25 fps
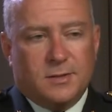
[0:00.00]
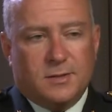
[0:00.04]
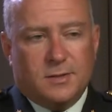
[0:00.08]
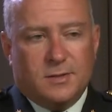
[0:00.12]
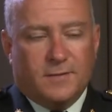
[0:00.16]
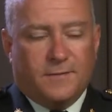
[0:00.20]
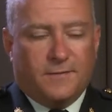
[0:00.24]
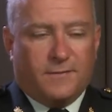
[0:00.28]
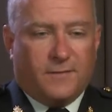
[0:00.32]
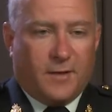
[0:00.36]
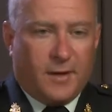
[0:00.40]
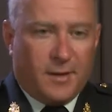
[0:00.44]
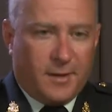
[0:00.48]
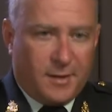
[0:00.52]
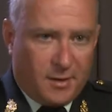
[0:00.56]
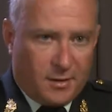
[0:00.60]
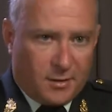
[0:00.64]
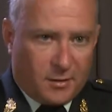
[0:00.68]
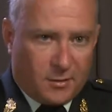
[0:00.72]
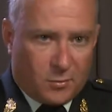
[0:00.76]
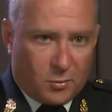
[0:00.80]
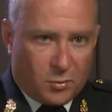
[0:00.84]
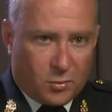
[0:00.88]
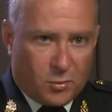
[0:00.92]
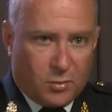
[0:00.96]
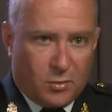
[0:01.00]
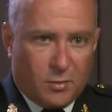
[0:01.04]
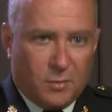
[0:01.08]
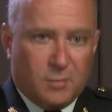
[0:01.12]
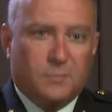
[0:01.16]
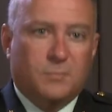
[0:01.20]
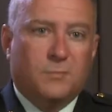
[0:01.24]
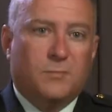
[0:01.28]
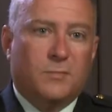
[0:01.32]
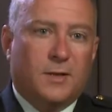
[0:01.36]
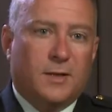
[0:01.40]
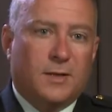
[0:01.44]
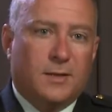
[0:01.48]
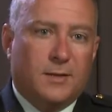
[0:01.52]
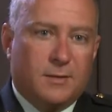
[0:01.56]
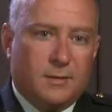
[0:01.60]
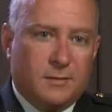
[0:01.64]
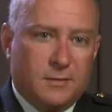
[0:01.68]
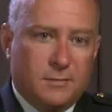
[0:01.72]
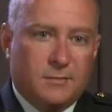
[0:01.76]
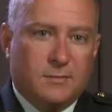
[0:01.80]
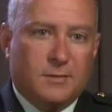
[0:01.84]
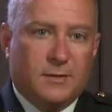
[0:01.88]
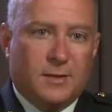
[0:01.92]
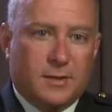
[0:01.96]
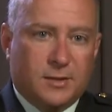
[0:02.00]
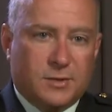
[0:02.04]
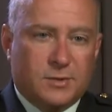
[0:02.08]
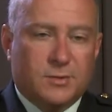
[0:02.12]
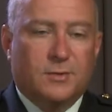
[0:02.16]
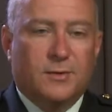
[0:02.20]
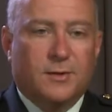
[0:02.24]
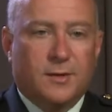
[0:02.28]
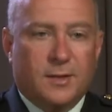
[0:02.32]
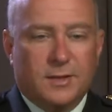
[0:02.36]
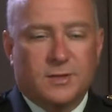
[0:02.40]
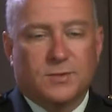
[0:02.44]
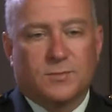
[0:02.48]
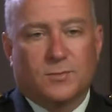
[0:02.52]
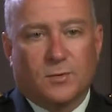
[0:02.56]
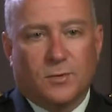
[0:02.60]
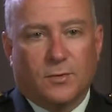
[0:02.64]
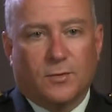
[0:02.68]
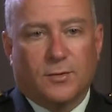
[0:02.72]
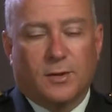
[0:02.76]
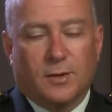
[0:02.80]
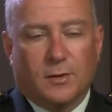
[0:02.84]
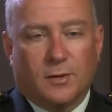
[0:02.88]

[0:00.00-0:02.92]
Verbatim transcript: defining our role literally as we're going